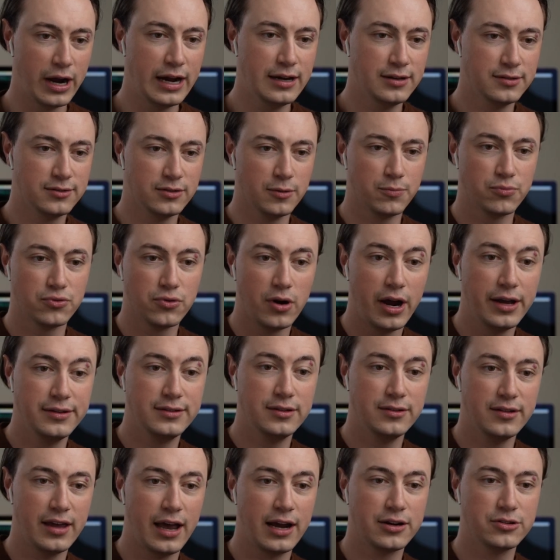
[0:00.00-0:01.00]
So prices
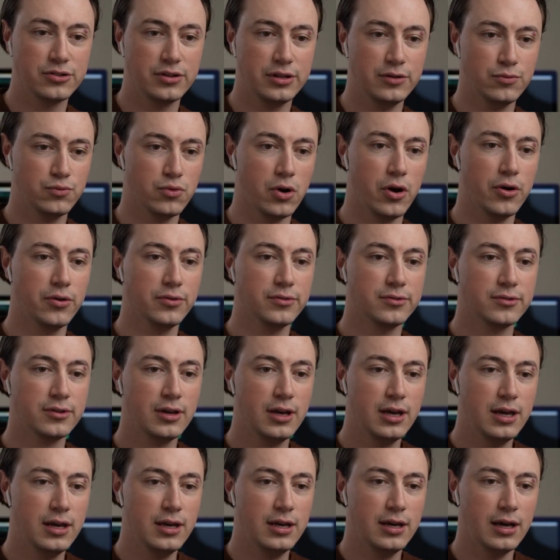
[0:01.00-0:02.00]
actually rose
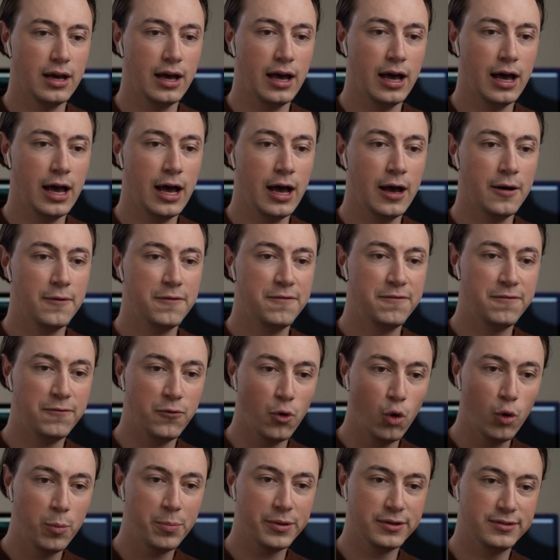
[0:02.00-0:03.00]

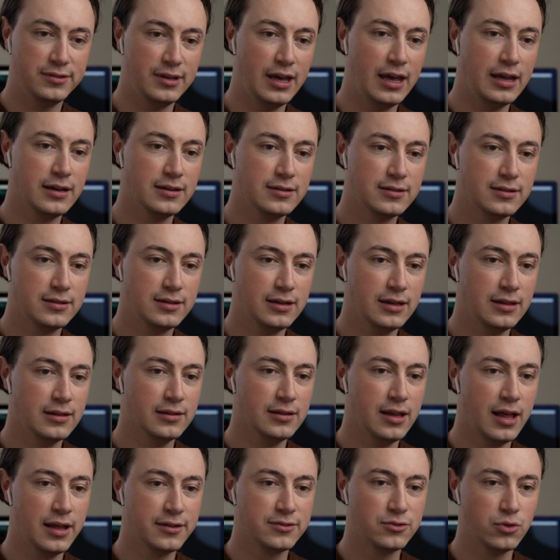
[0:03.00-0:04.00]
4% in the
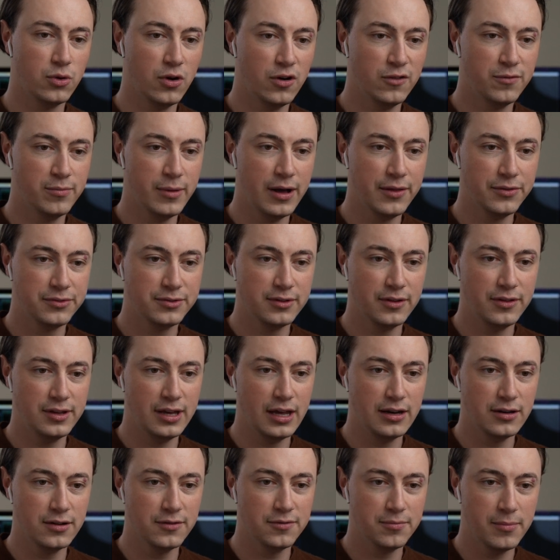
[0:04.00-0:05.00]
last 12 months to the end
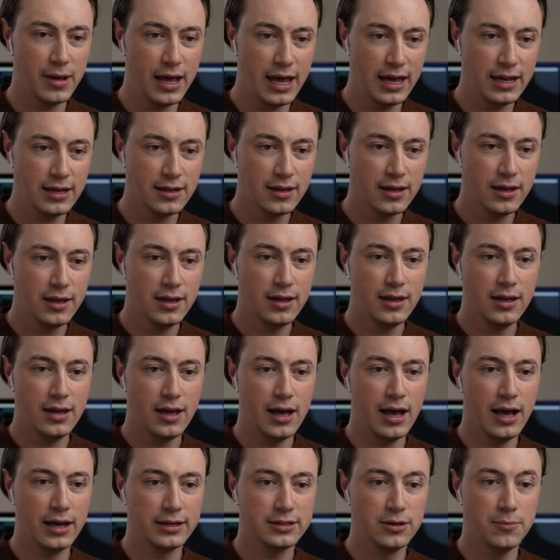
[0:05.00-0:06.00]
of May,
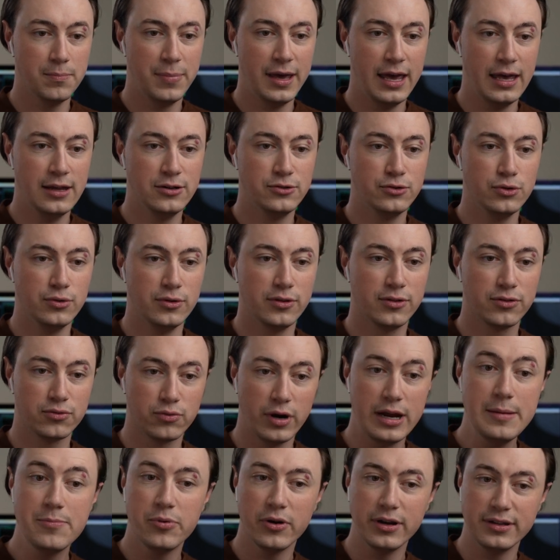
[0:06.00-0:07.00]
compared to
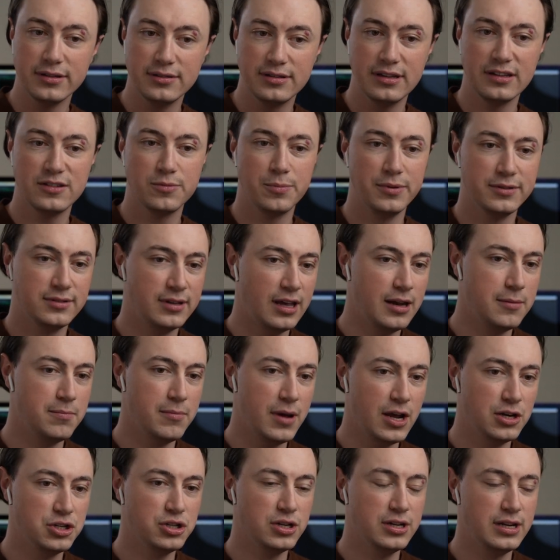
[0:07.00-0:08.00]
3.6%
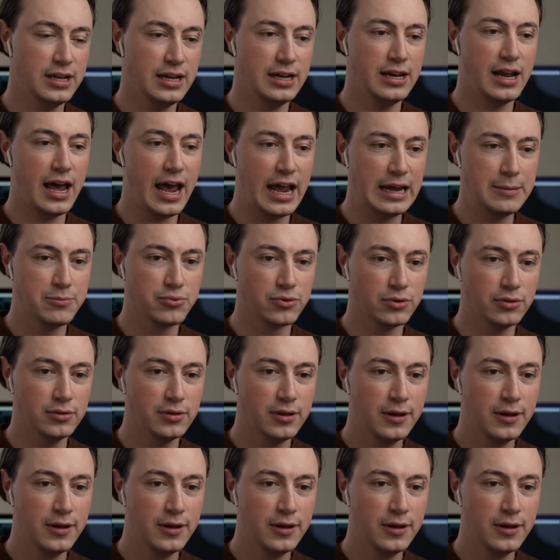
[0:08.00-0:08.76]
measured in April.